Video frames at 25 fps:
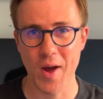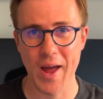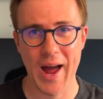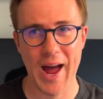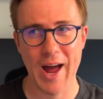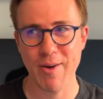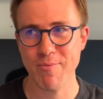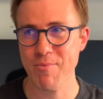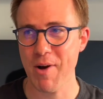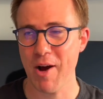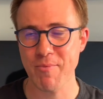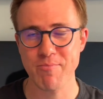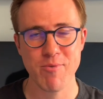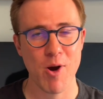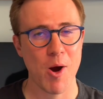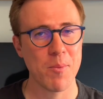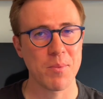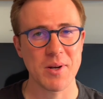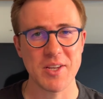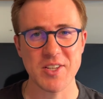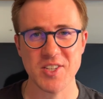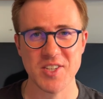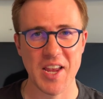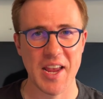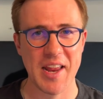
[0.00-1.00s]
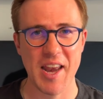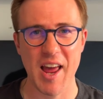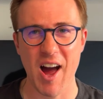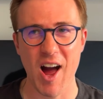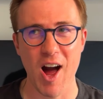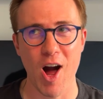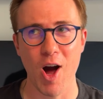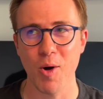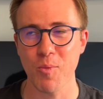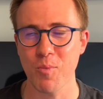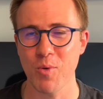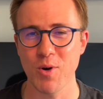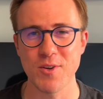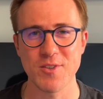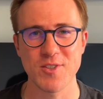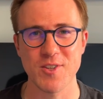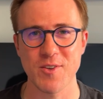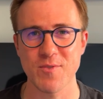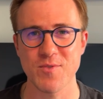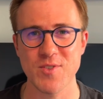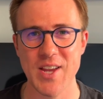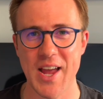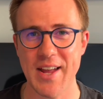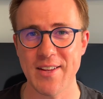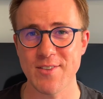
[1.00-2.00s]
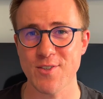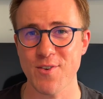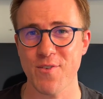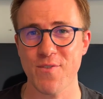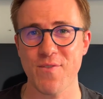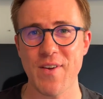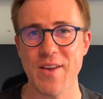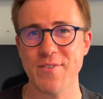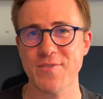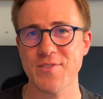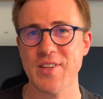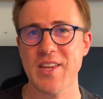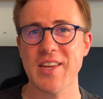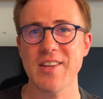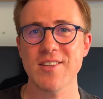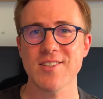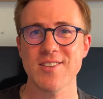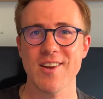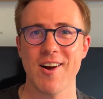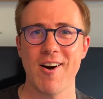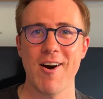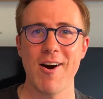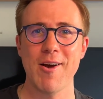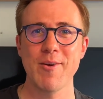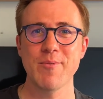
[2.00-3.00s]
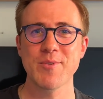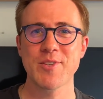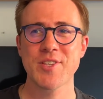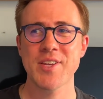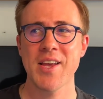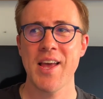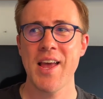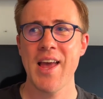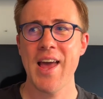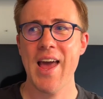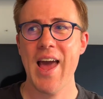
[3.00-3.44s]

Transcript: I've probably seen it upwards of 10 to 15 times,